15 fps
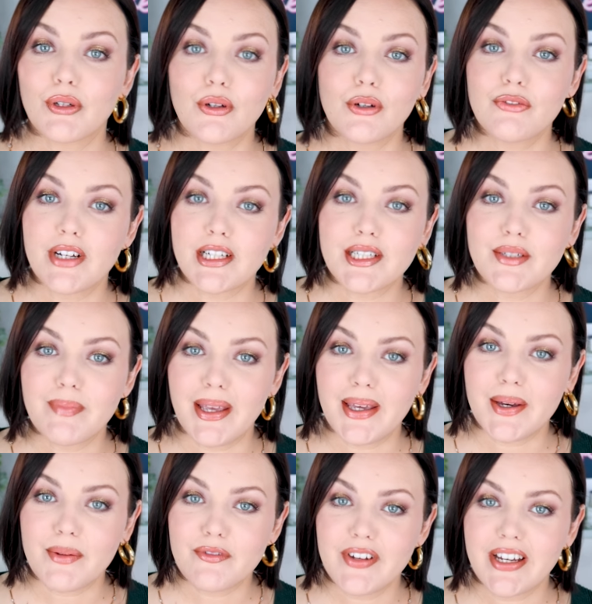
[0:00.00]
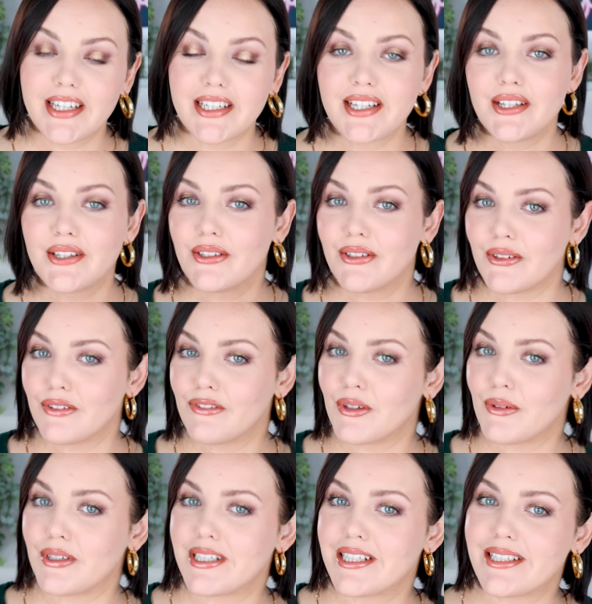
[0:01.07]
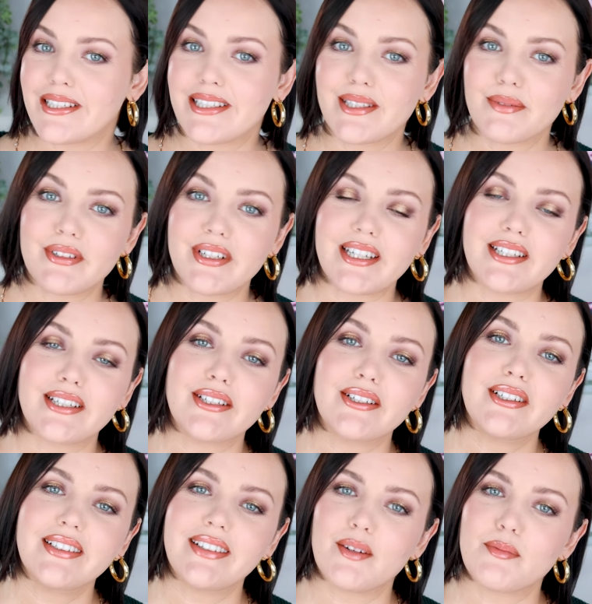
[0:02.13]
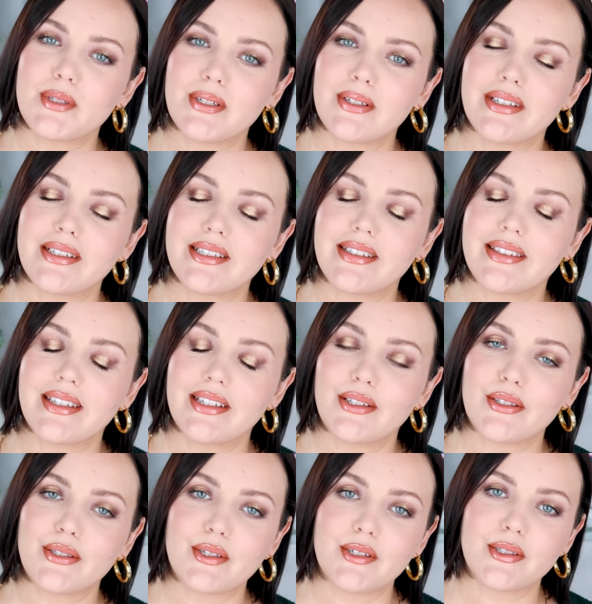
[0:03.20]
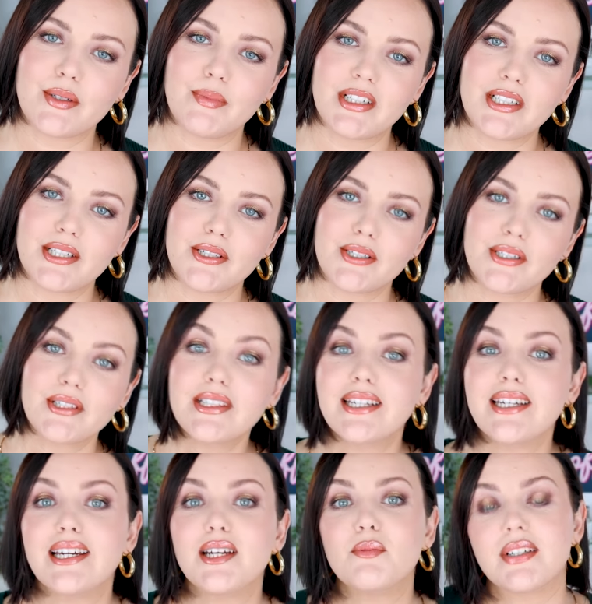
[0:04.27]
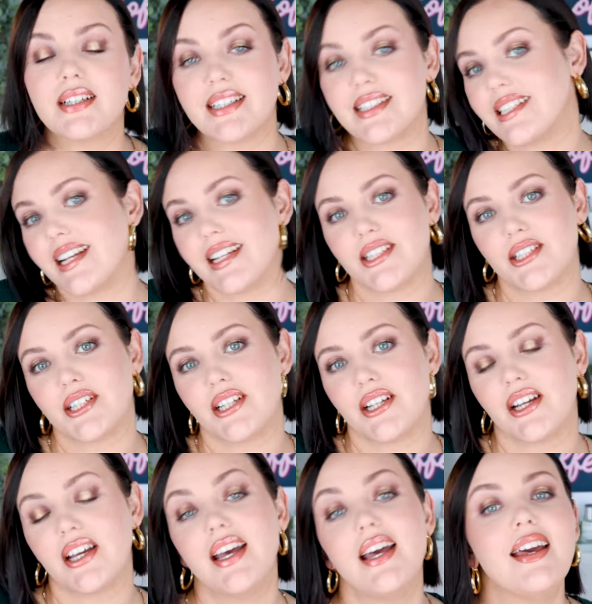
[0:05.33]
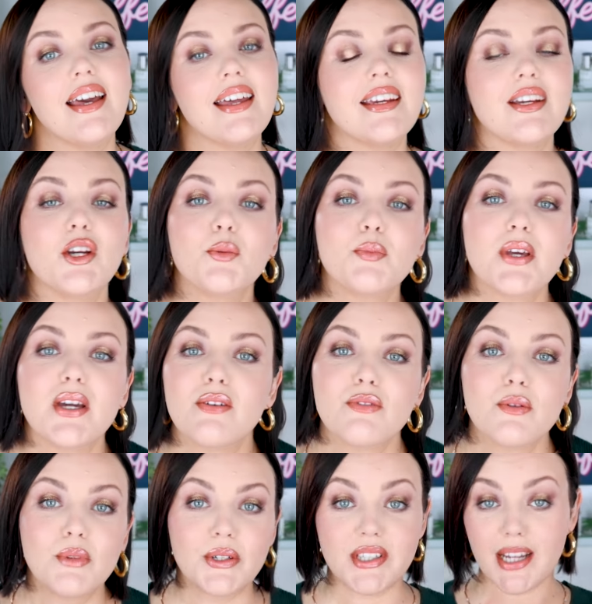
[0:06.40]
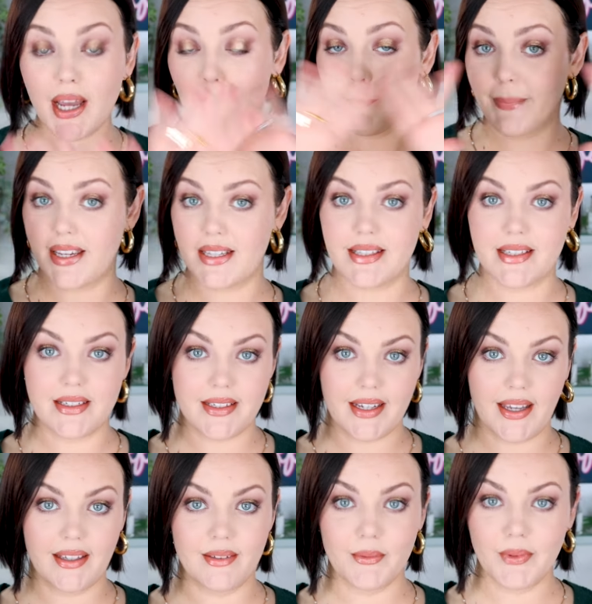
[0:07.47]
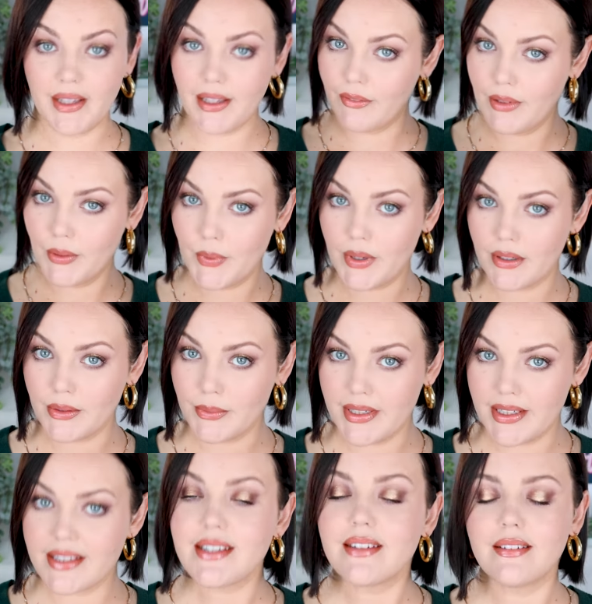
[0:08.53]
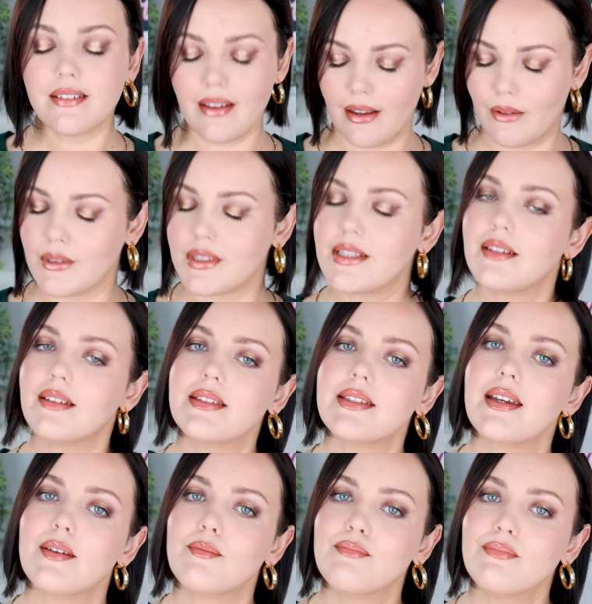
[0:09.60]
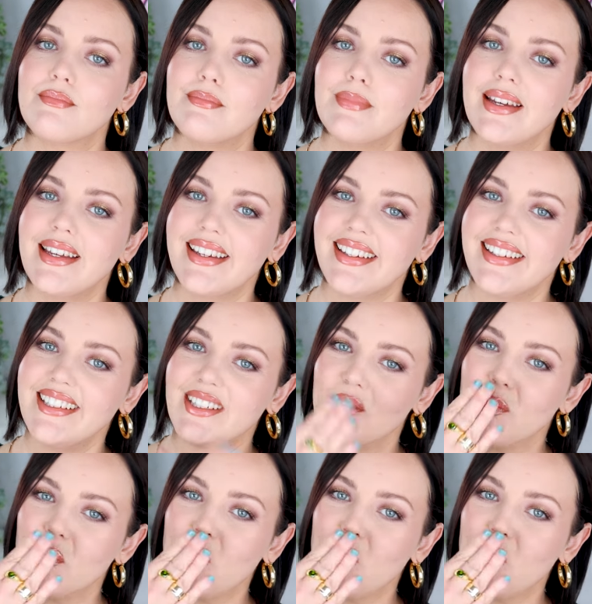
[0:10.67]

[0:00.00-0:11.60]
good old fashioned makeup fun. You know, if you're watching till this point, you're an absolute legend. Thank you so, so much. I truly appreciate you. And I hope you have the most amazing day wherever you are in the world. And I will see you next time. Bye.